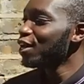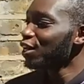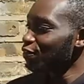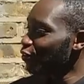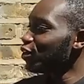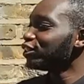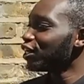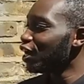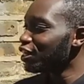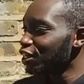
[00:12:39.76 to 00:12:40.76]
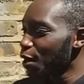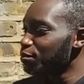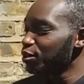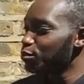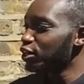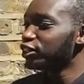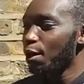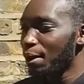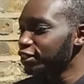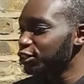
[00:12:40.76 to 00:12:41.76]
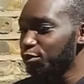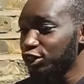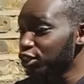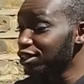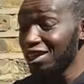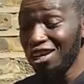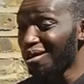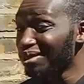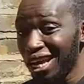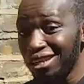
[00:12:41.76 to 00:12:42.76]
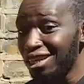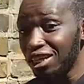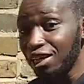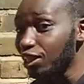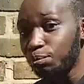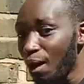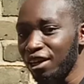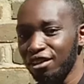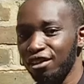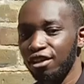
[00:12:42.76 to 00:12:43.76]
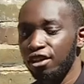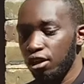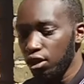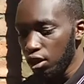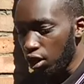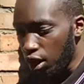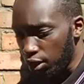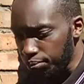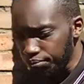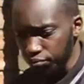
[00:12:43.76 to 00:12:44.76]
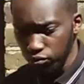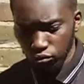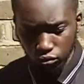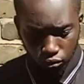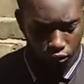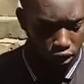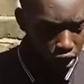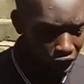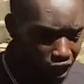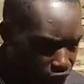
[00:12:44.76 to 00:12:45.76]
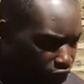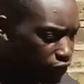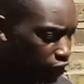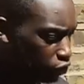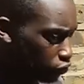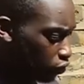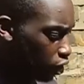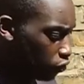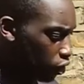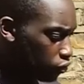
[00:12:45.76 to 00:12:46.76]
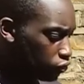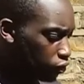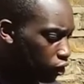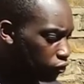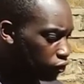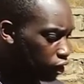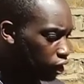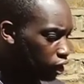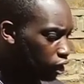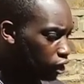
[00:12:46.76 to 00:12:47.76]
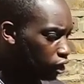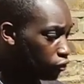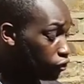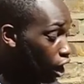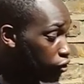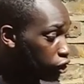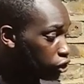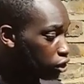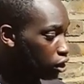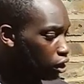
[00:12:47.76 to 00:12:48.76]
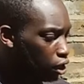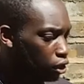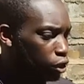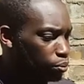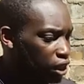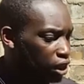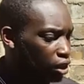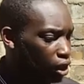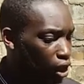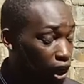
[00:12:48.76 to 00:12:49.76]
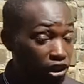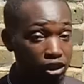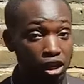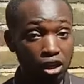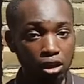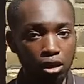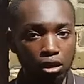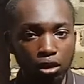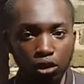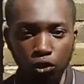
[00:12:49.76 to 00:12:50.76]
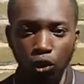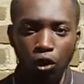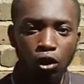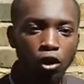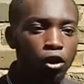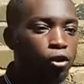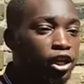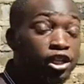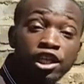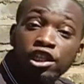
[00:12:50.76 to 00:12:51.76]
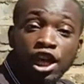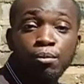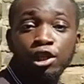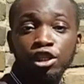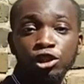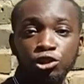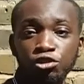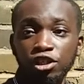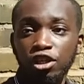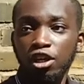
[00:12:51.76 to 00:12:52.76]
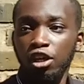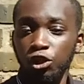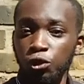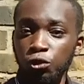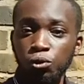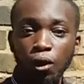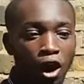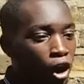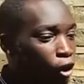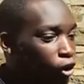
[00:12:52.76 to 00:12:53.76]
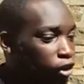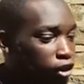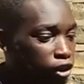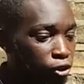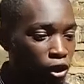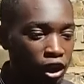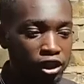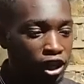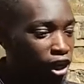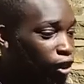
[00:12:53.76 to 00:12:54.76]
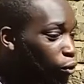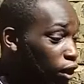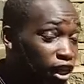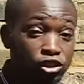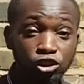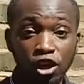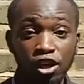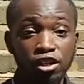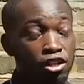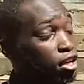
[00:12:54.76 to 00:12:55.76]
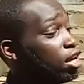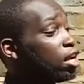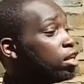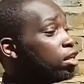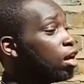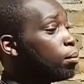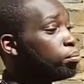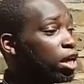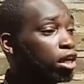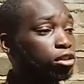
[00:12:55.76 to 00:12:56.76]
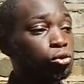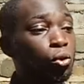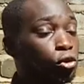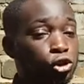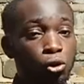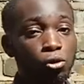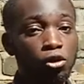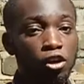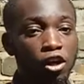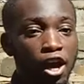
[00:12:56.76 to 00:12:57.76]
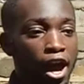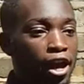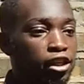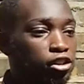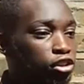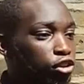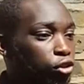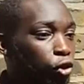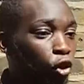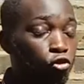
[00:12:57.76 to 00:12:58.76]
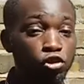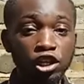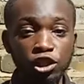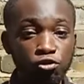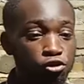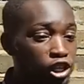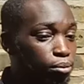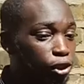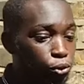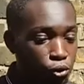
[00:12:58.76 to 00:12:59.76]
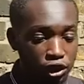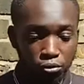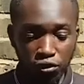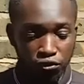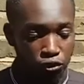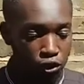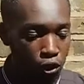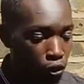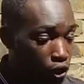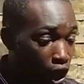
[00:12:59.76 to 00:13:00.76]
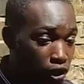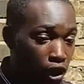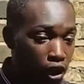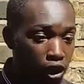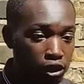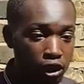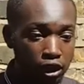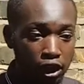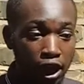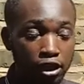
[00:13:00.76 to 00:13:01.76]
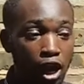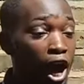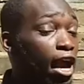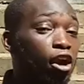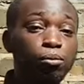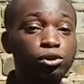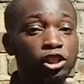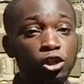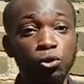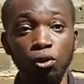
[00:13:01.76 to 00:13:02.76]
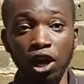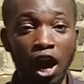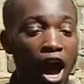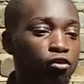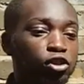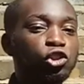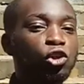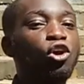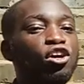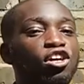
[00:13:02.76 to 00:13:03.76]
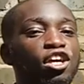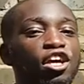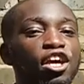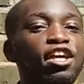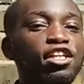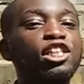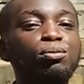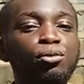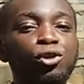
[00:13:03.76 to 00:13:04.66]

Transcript: You get thrown into, you get you put into a bad situation. You can end up dead. It's bad. Um, a defect of of of of, uh, of courage could be, let's say, you're in the entertainment industry. You are on. You are a little intern in a big talk show, and you're really you've really been talking with you know your your your your, your higher ups that you want to have a slot in this